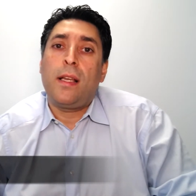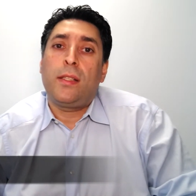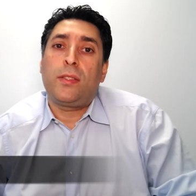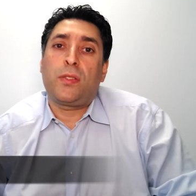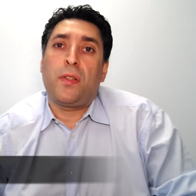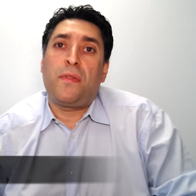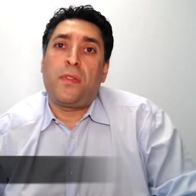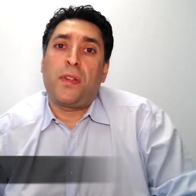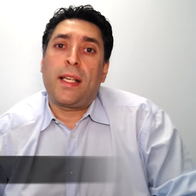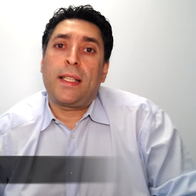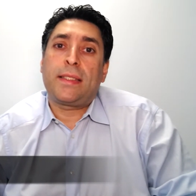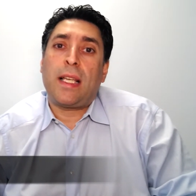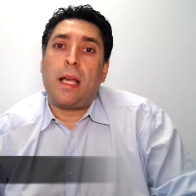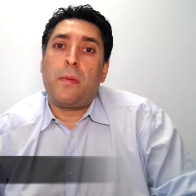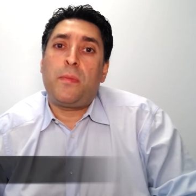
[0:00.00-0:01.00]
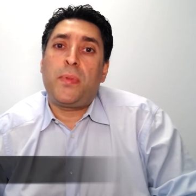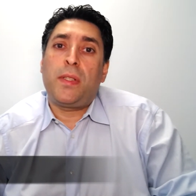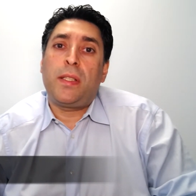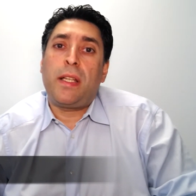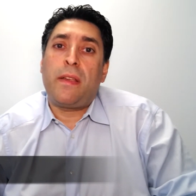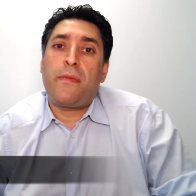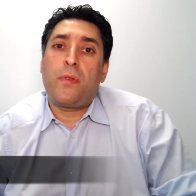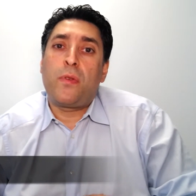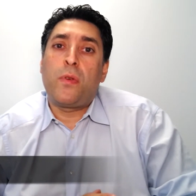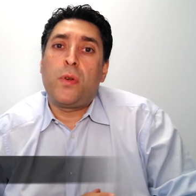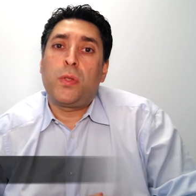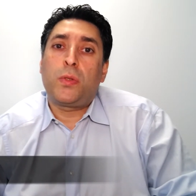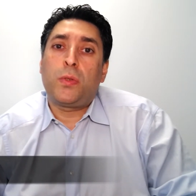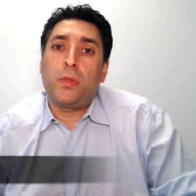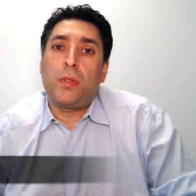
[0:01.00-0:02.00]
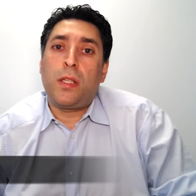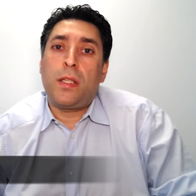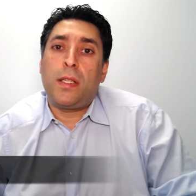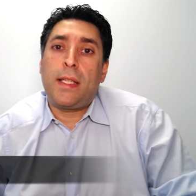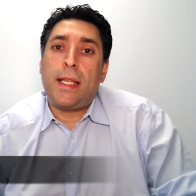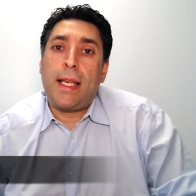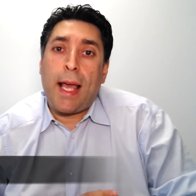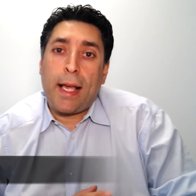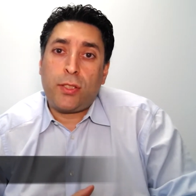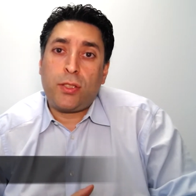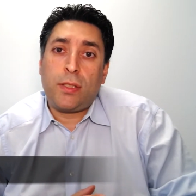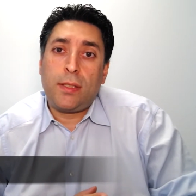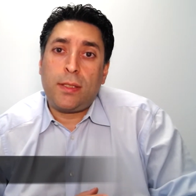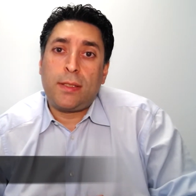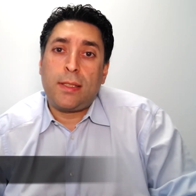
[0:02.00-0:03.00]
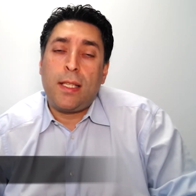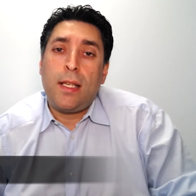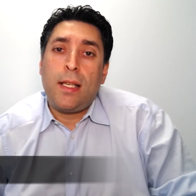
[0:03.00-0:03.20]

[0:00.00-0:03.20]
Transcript: So for example, if you go to the elections,